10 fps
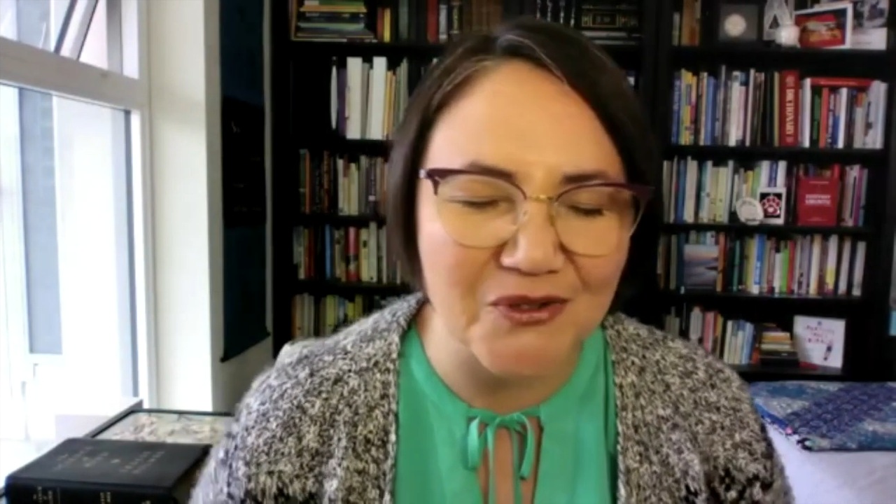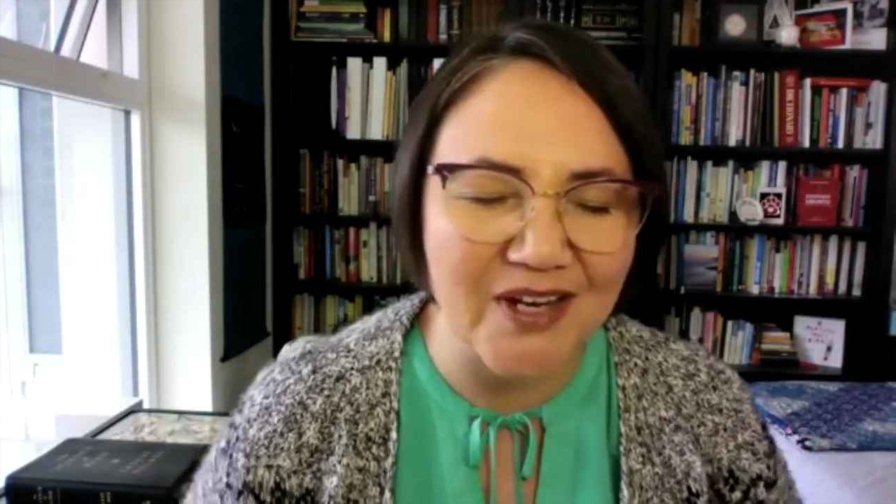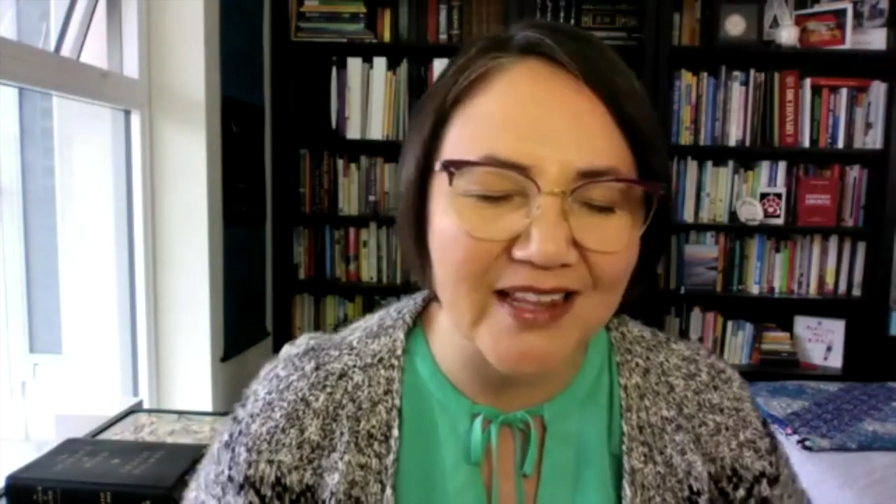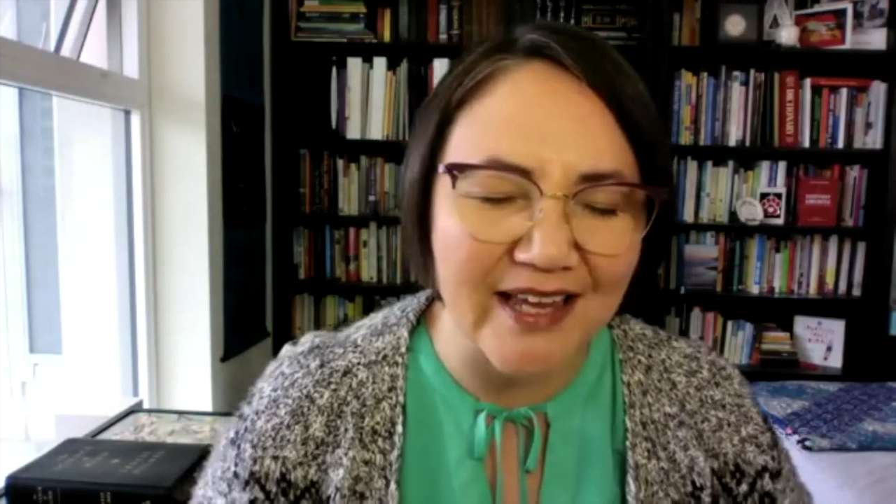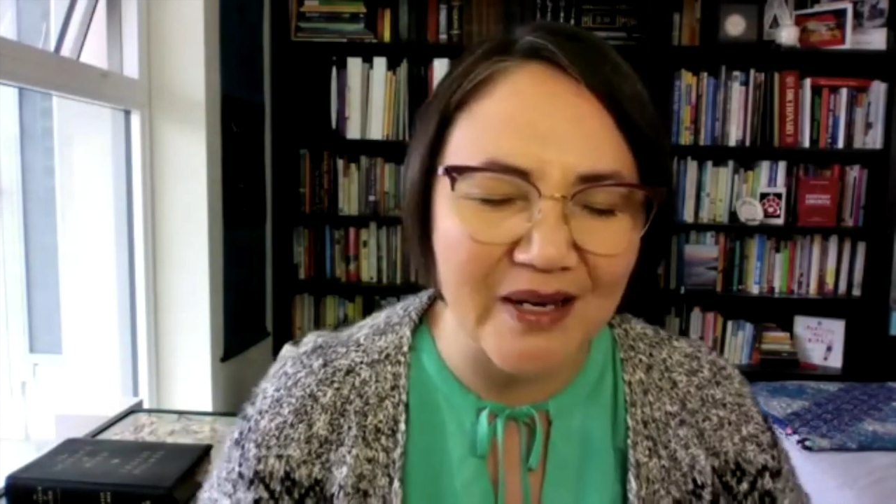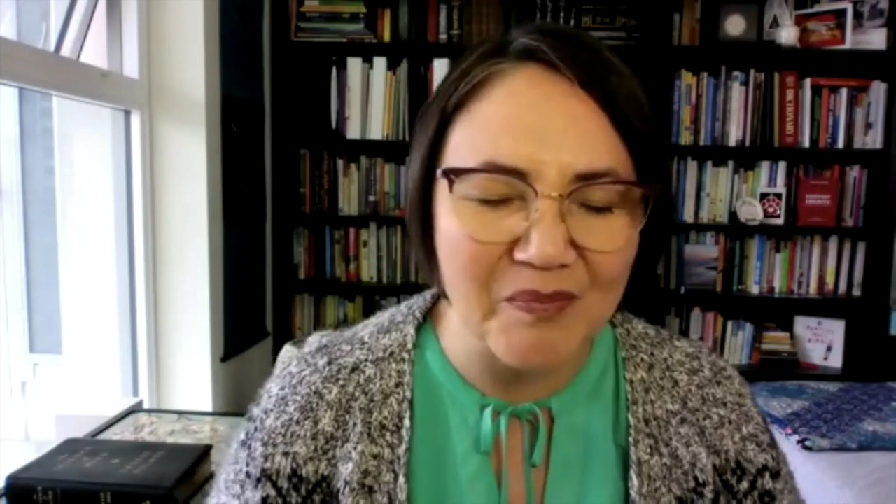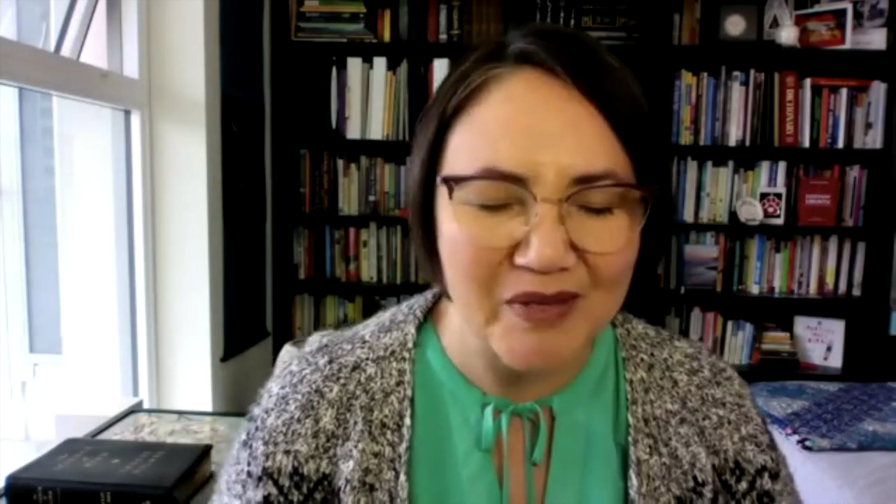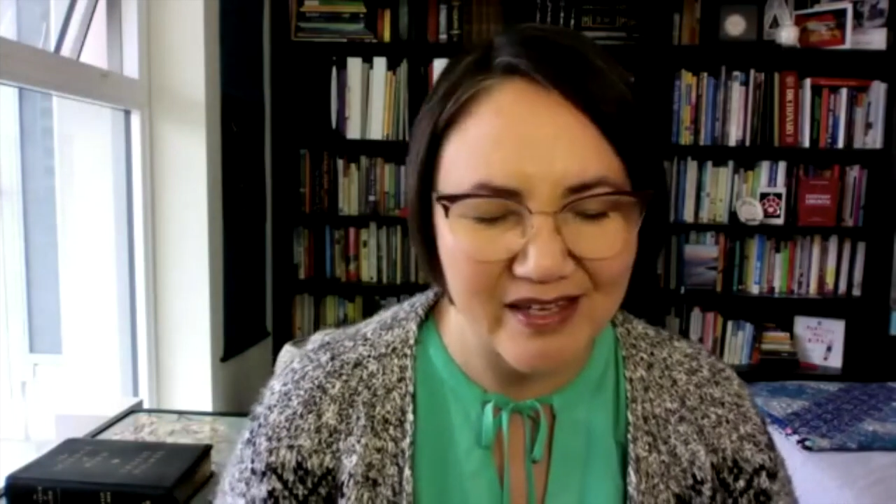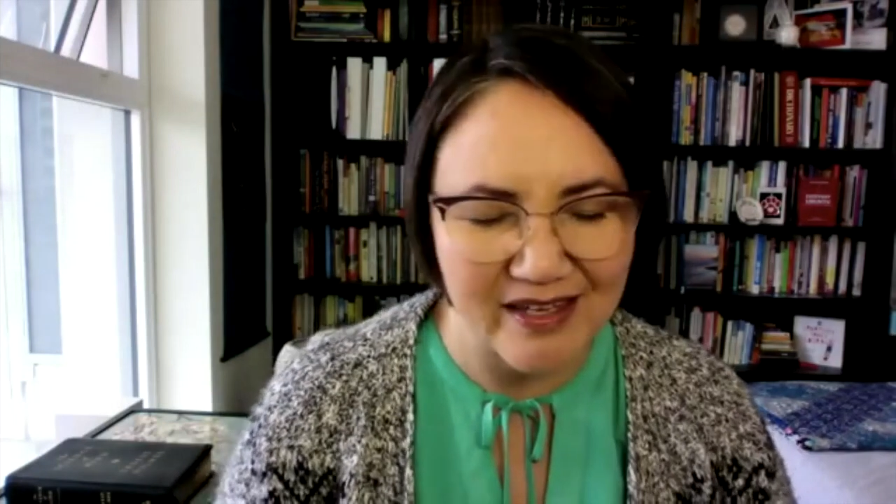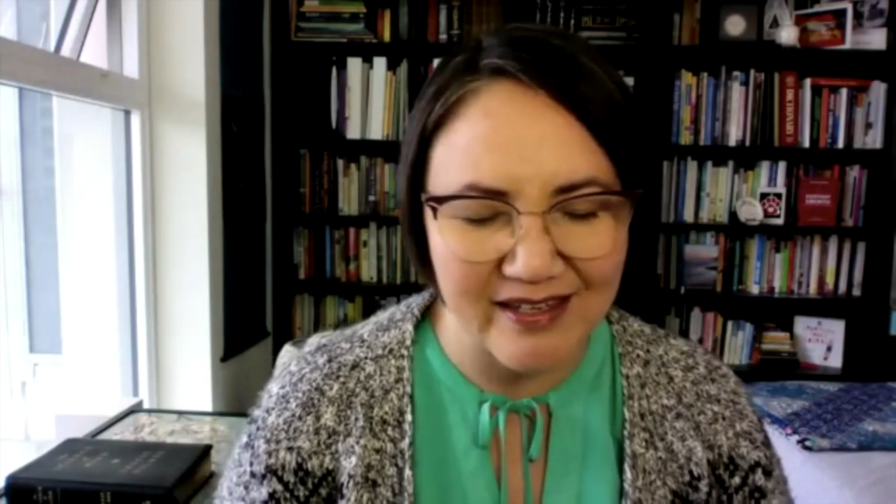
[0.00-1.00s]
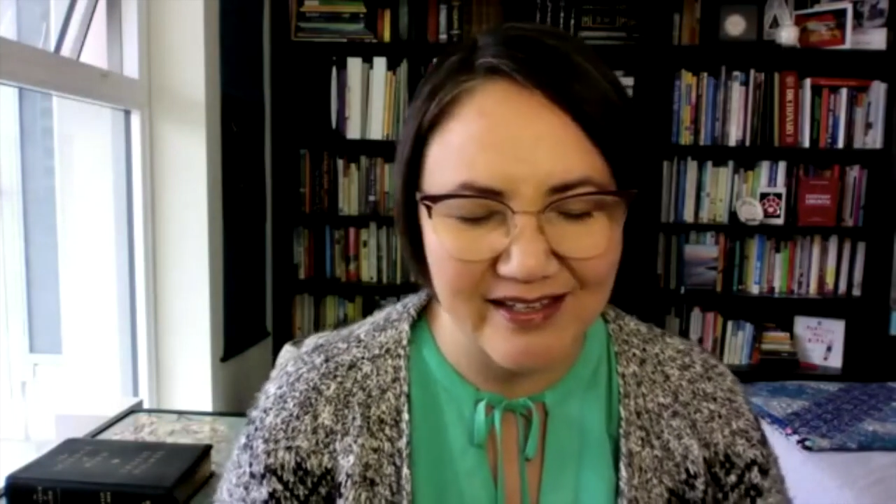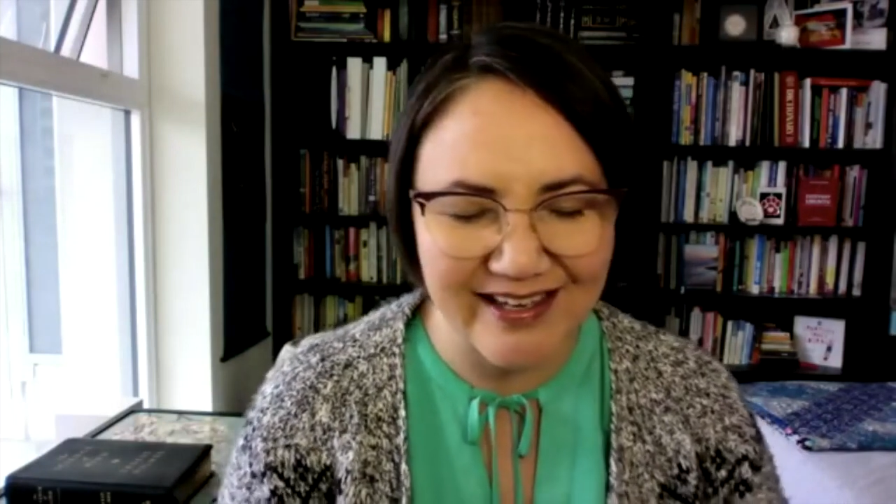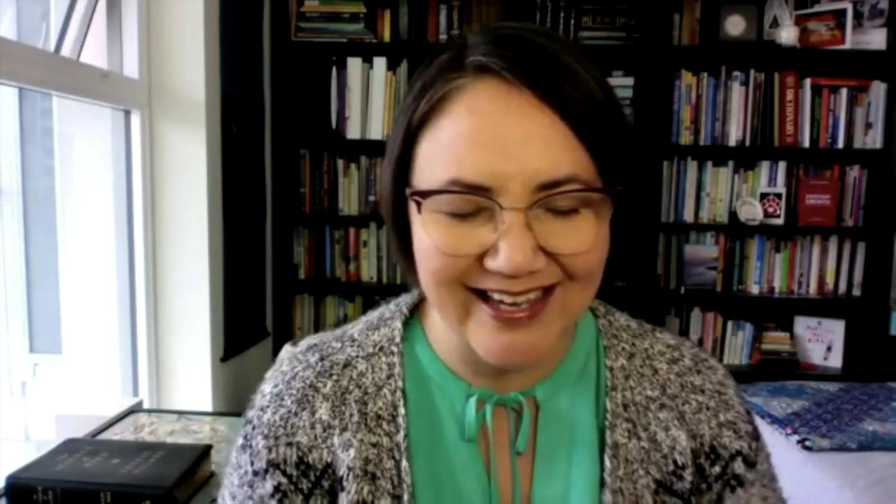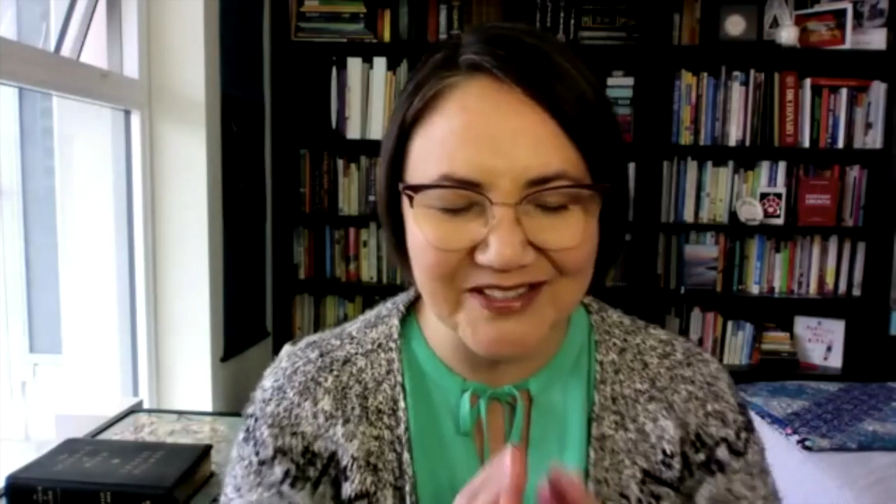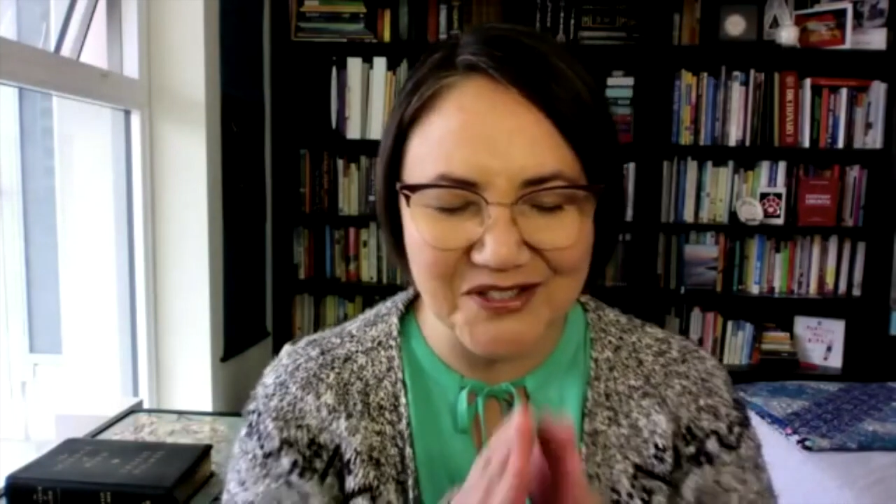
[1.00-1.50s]
I let it be,
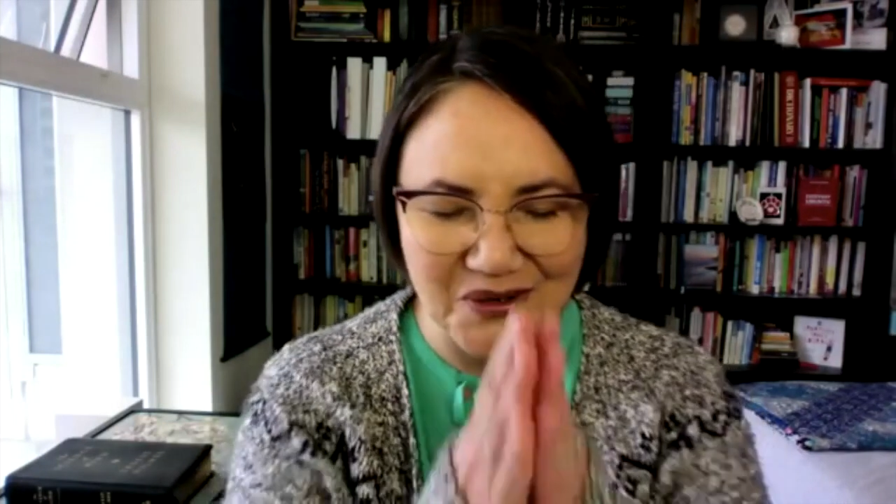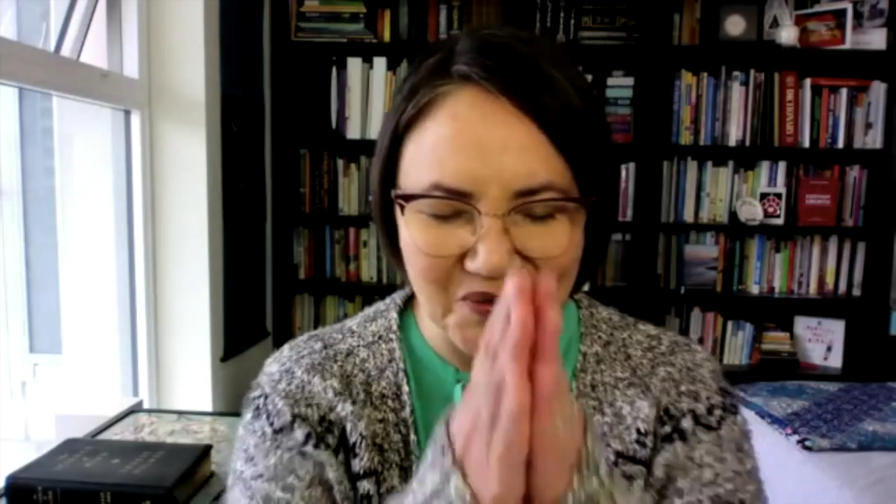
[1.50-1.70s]
and so it